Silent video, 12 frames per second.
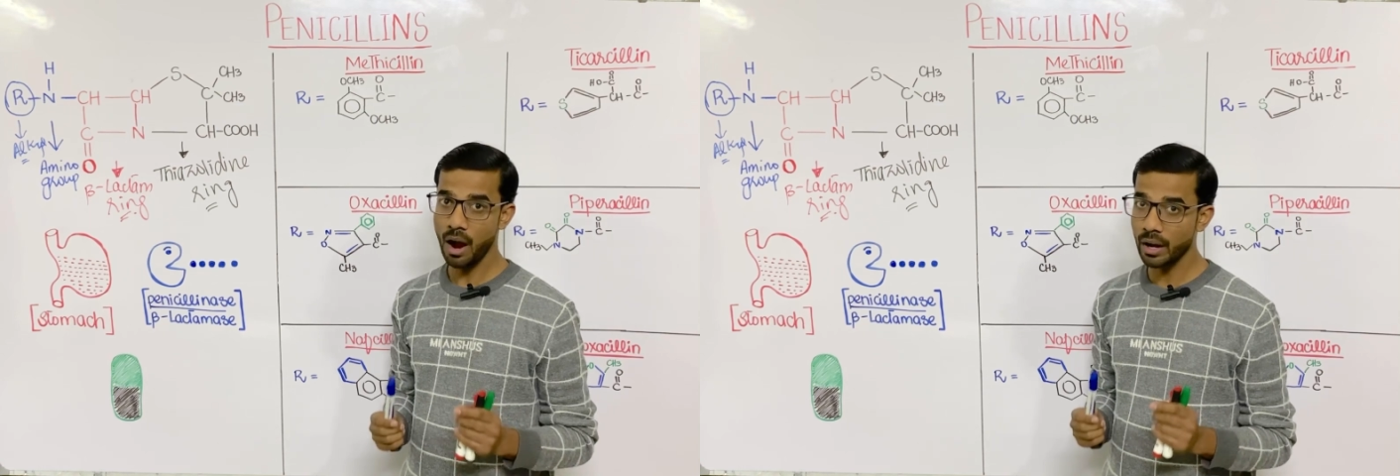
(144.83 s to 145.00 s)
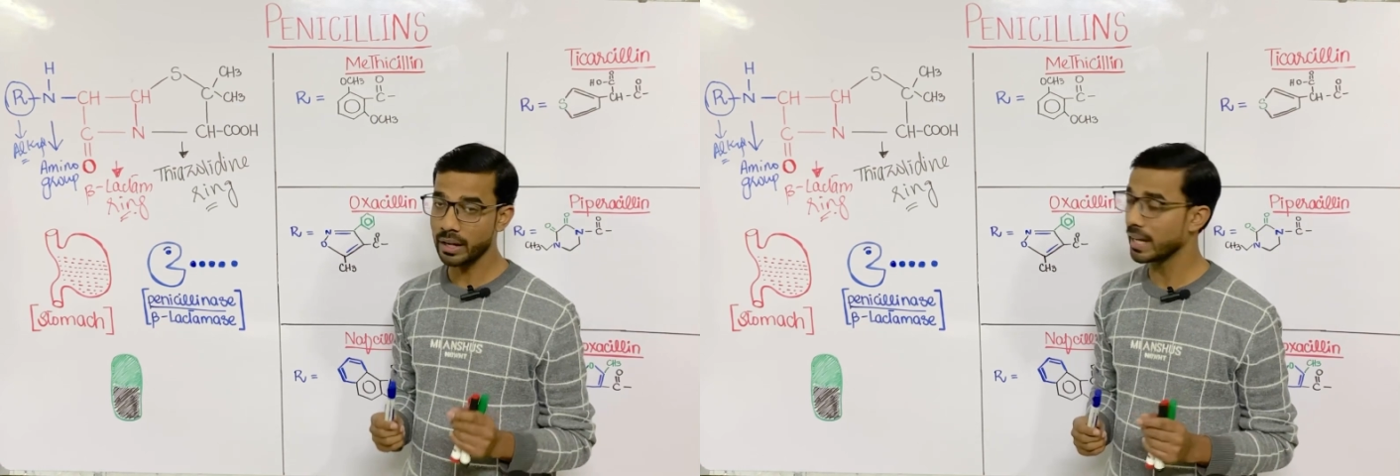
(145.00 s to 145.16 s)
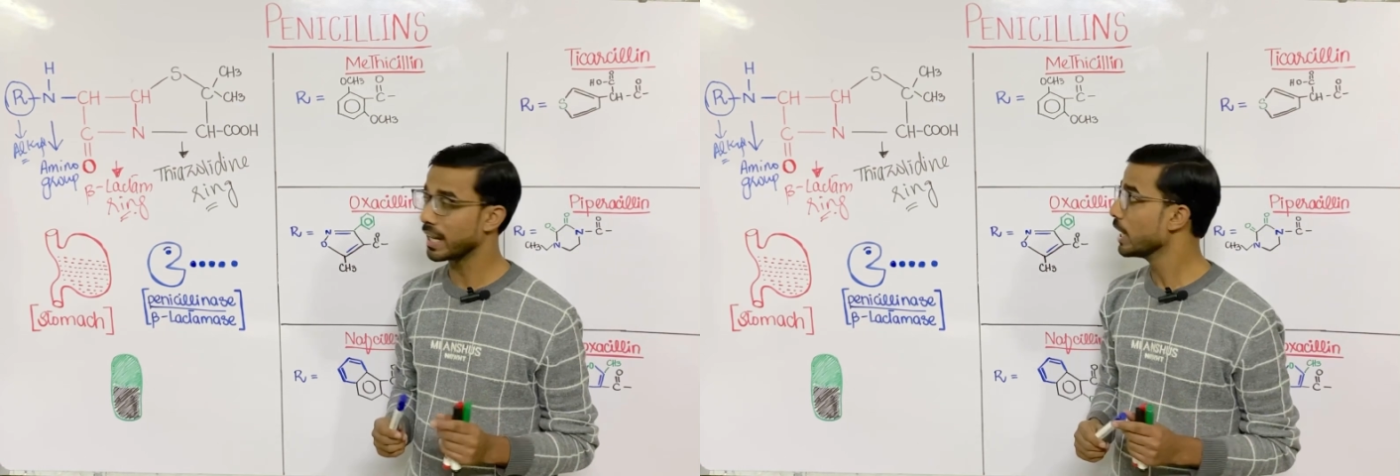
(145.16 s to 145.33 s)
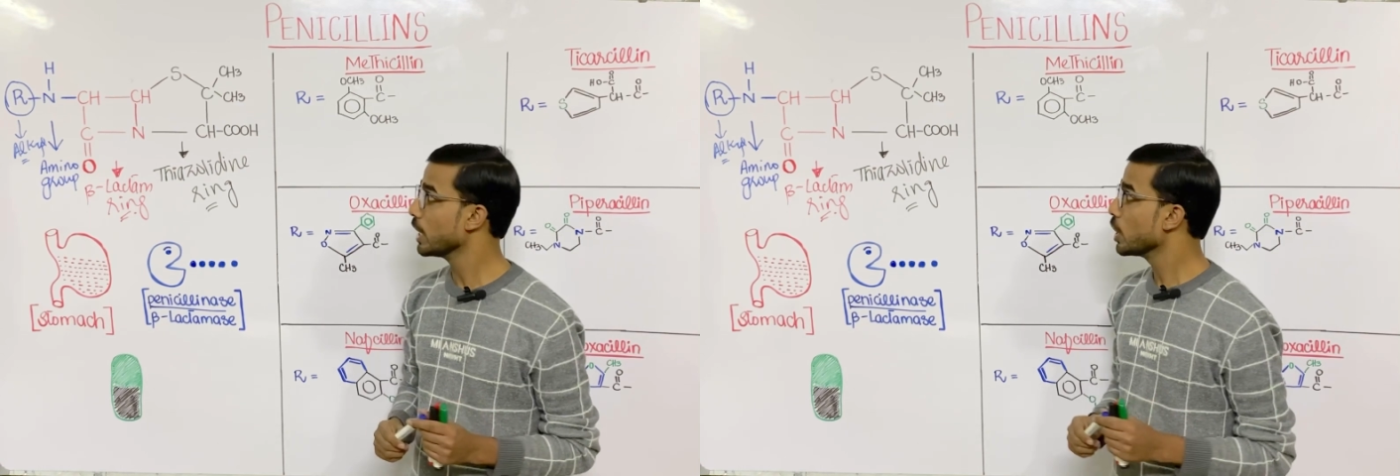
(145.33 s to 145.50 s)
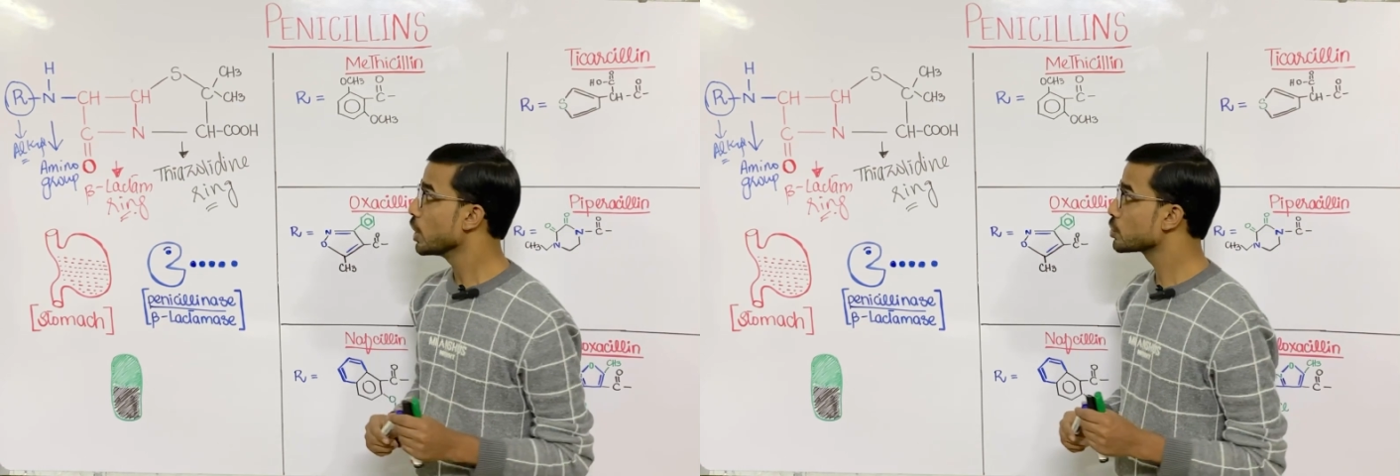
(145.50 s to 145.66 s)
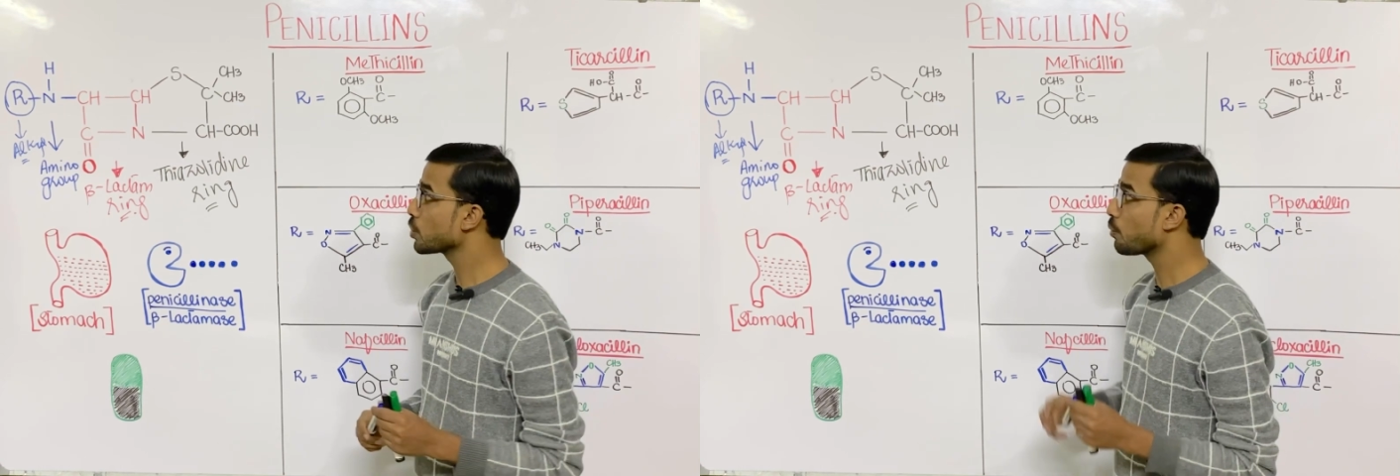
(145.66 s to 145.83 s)
Okay,
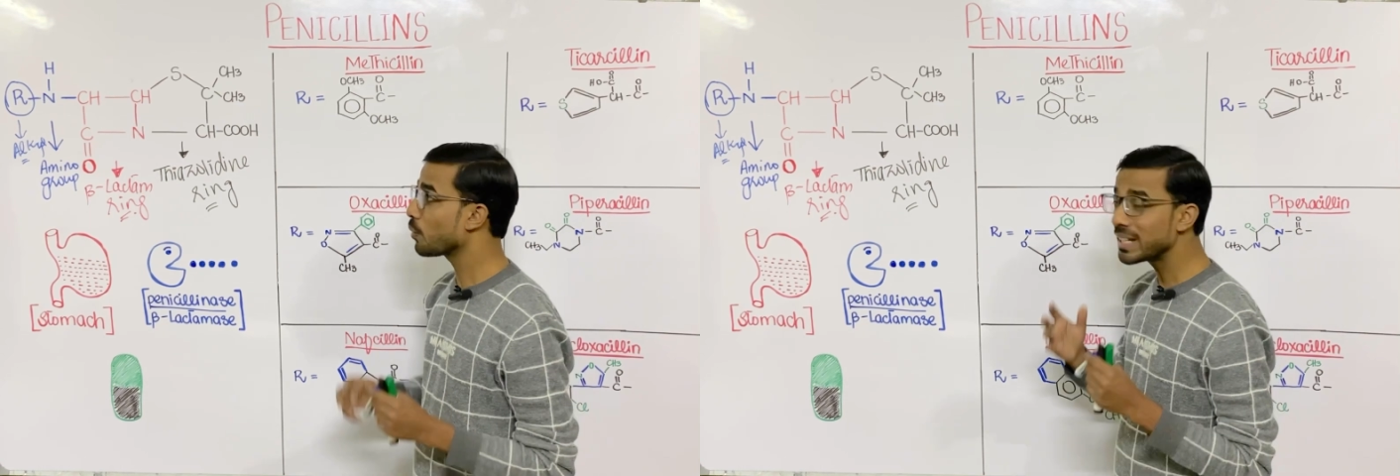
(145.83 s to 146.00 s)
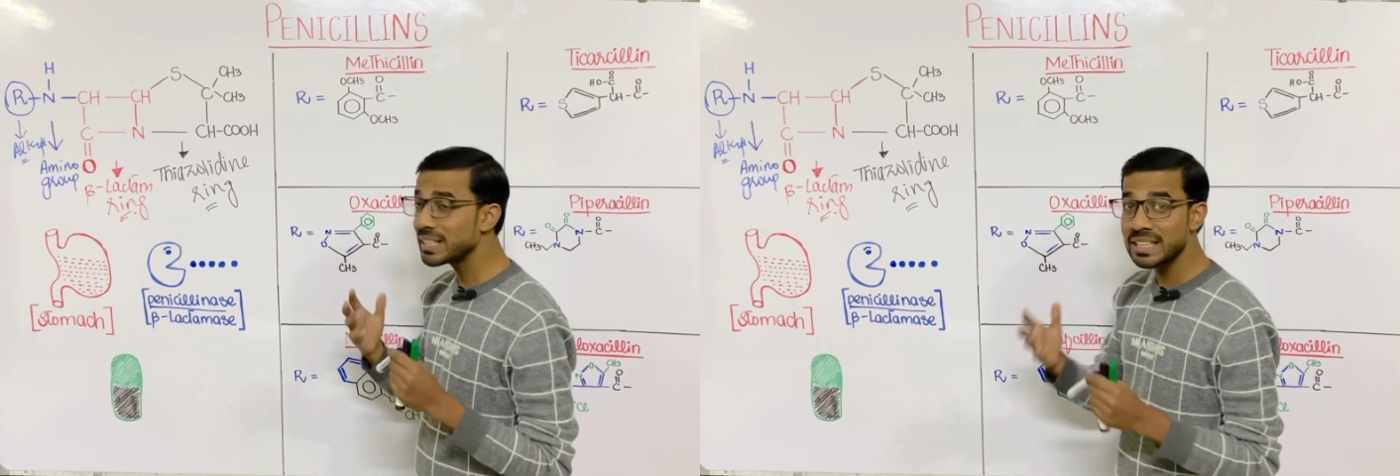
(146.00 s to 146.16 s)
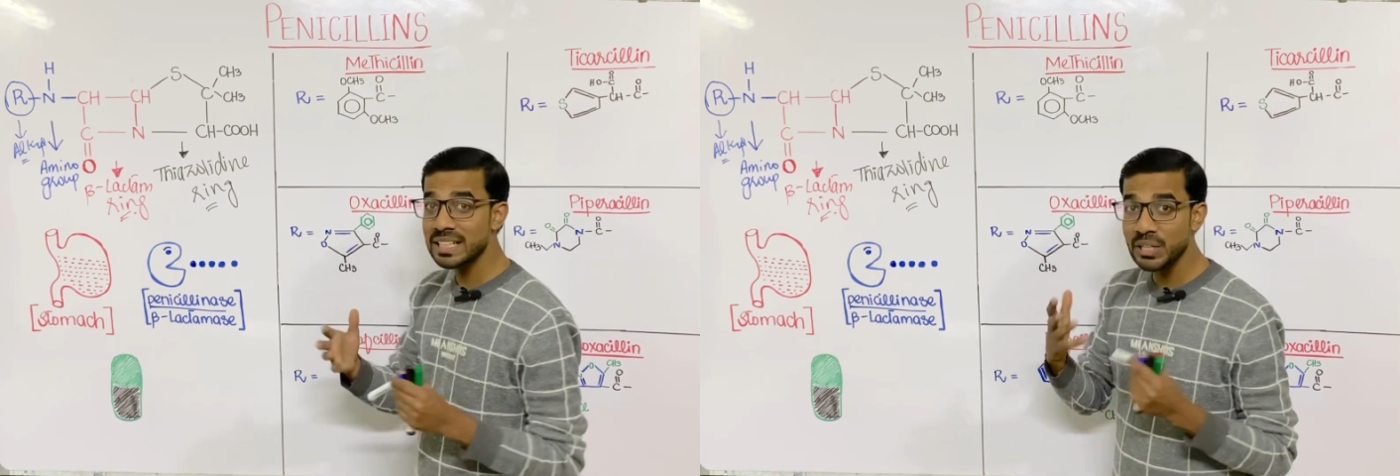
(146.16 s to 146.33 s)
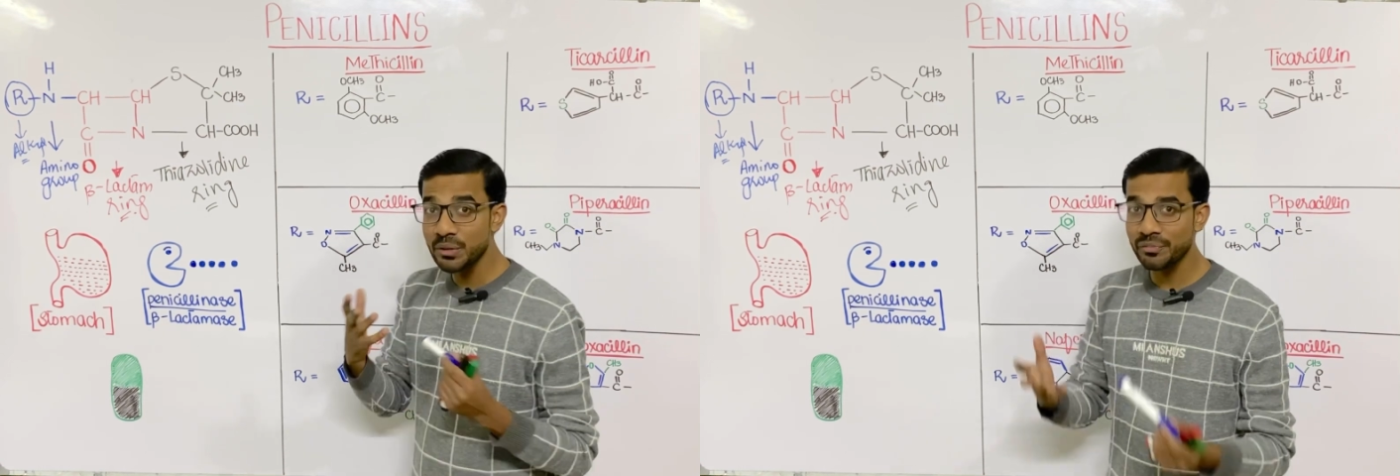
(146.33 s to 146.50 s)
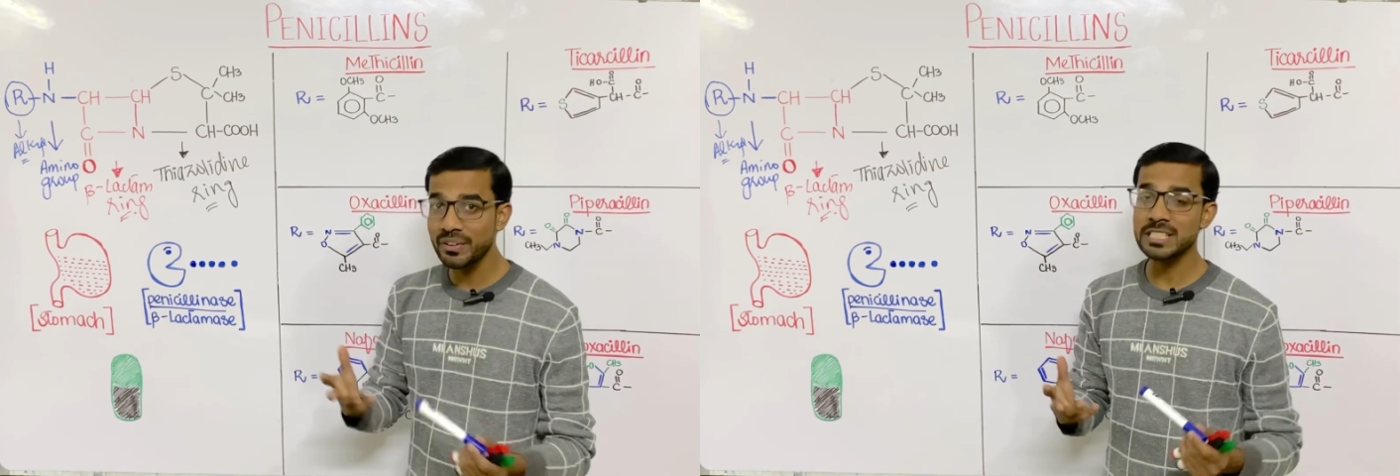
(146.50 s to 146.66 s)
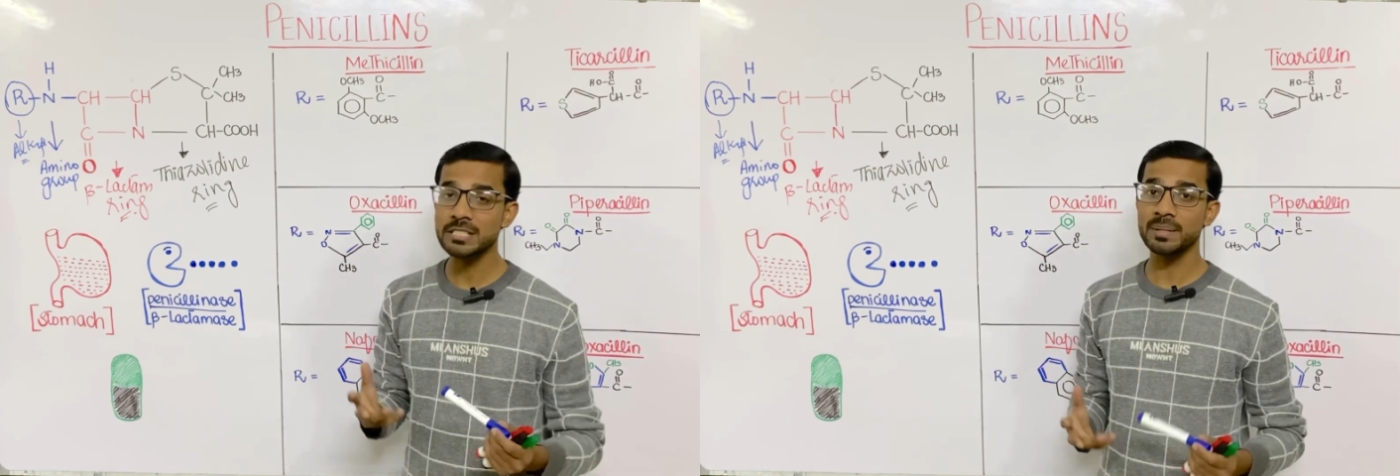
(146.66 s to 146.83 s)
so what the
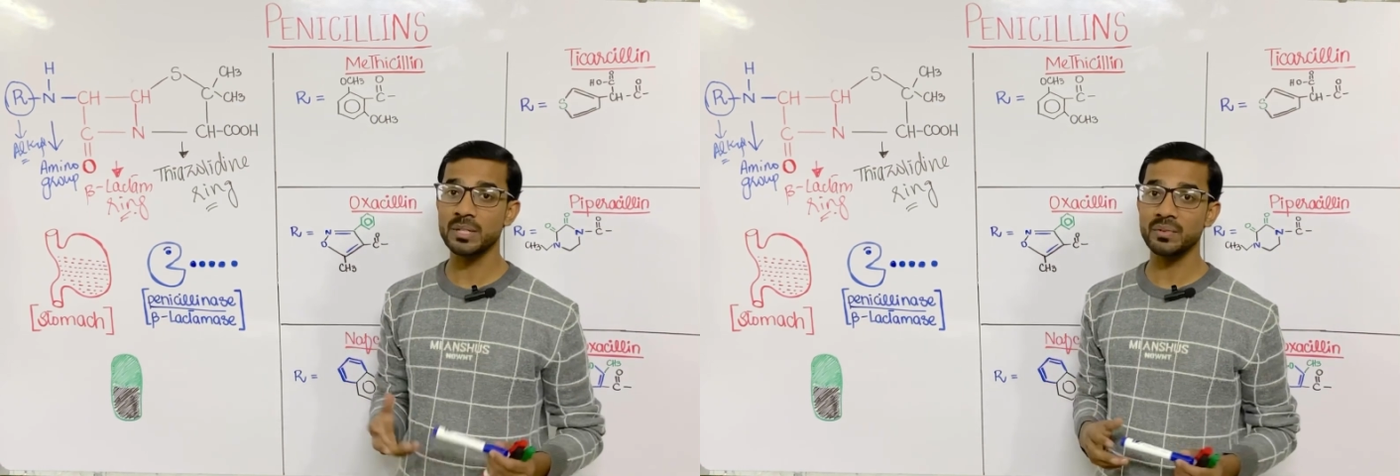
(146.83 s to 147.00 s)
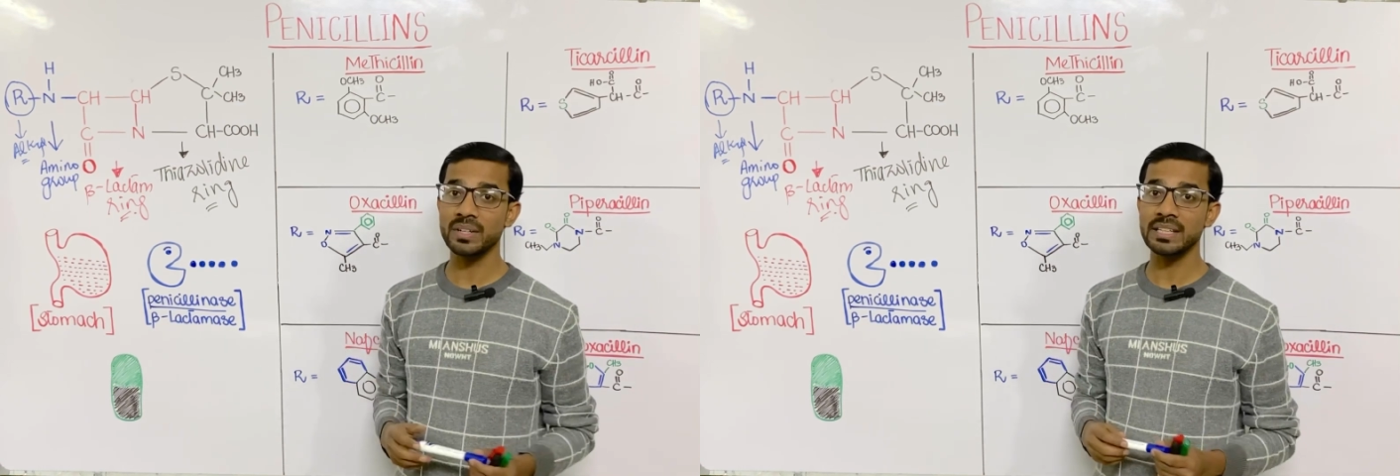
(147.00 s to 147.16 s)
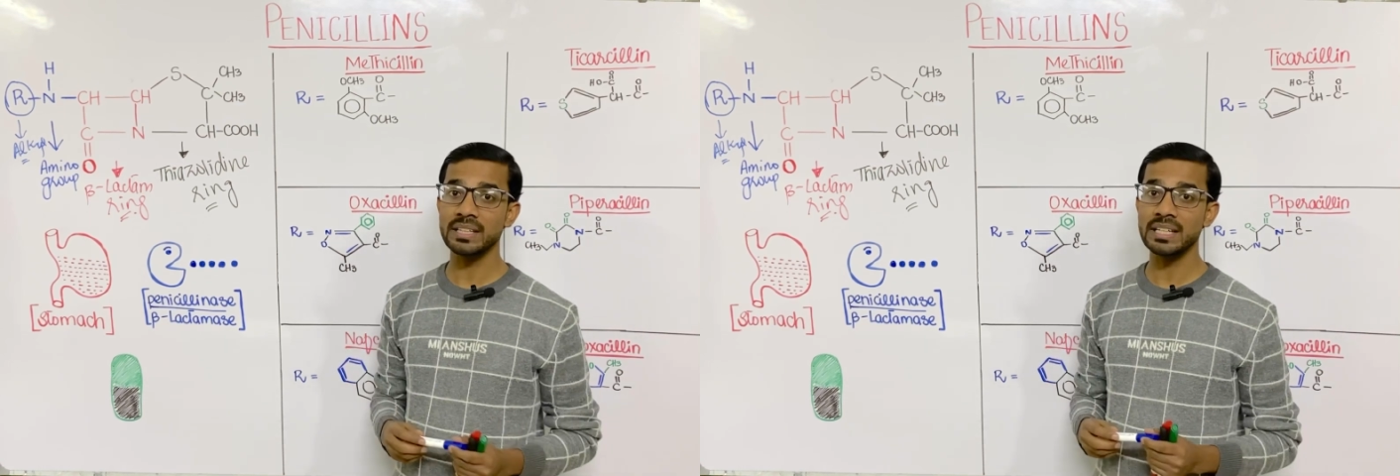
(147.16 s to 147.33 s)
difference between